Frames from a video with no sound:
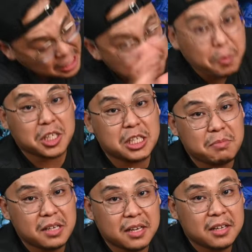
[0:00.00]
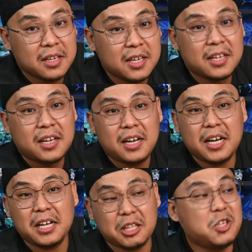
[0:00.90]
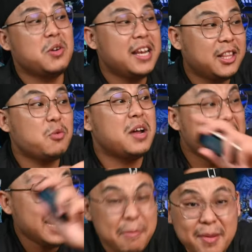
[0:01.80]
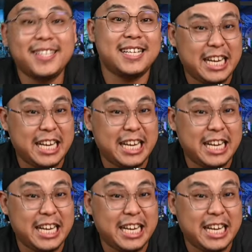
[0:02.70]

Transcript: possible. To a limited